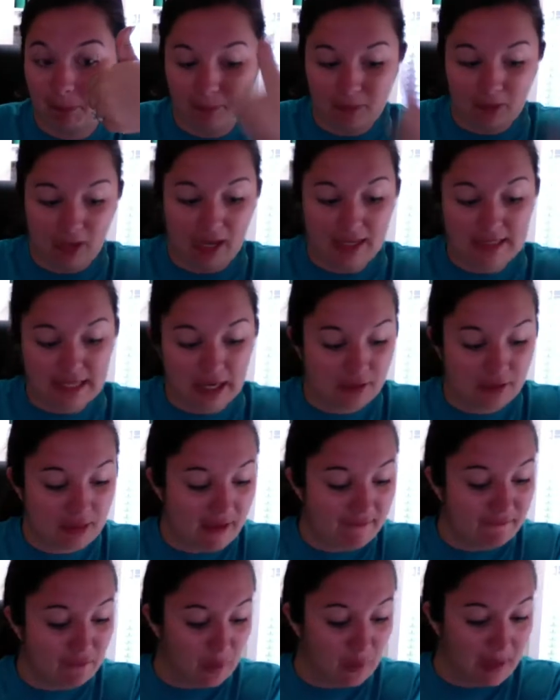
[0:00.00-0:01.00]
Guys, hear
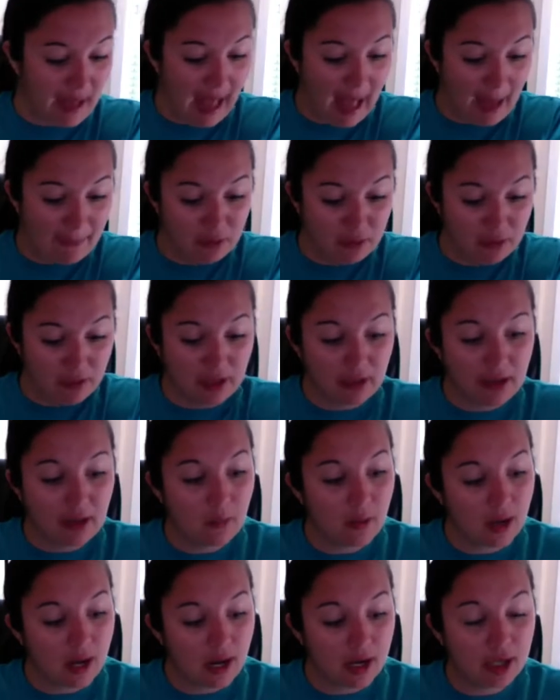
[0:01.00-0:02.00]
that vocabulary
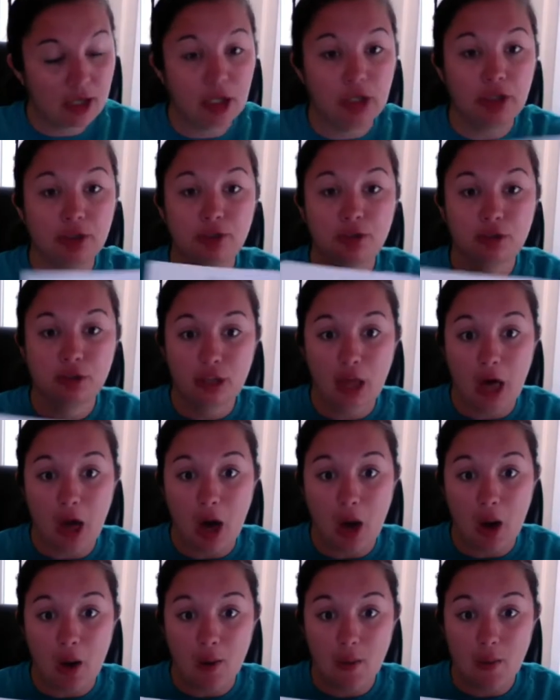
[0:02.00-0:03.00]
word,
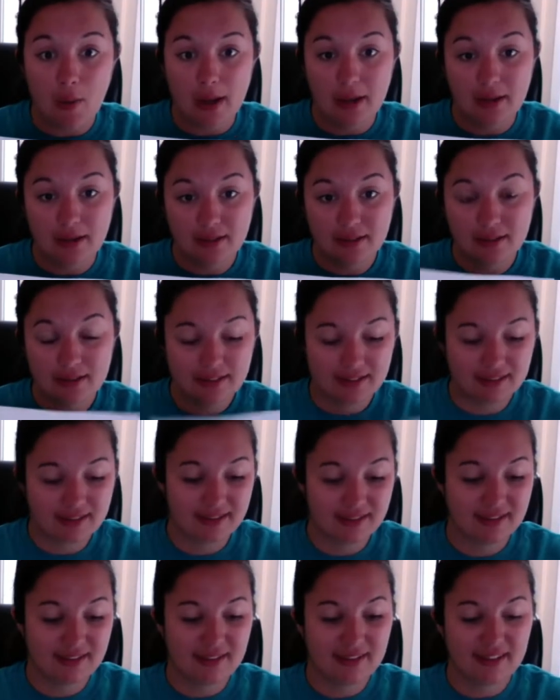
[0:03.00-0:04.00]
glow?
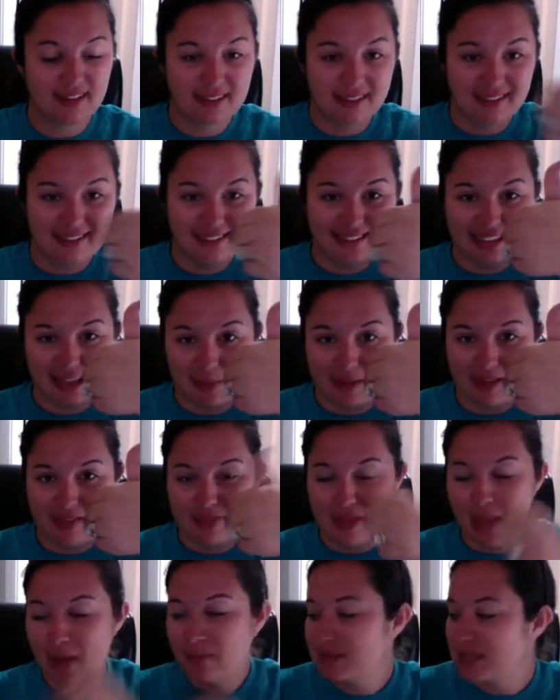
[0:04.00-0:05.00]
Give me a
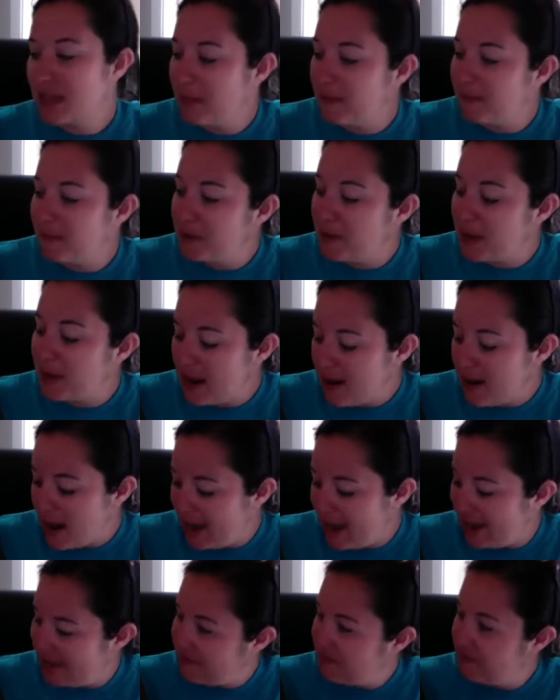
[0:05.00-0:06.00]
thumbs up if you hear
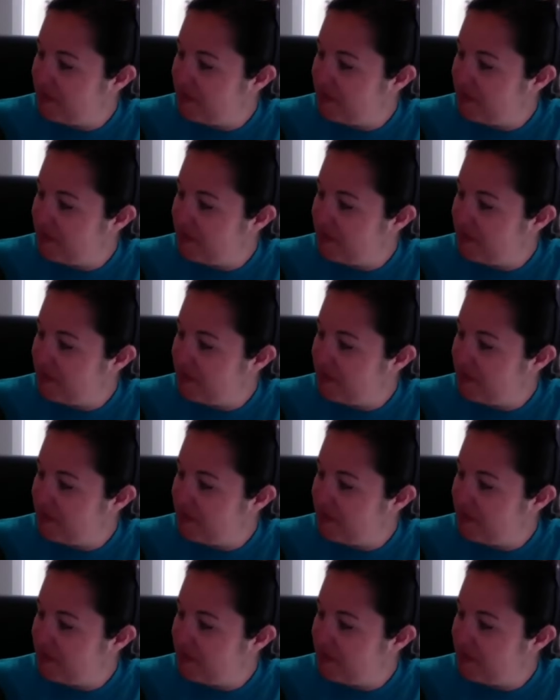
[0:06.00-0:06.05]
it.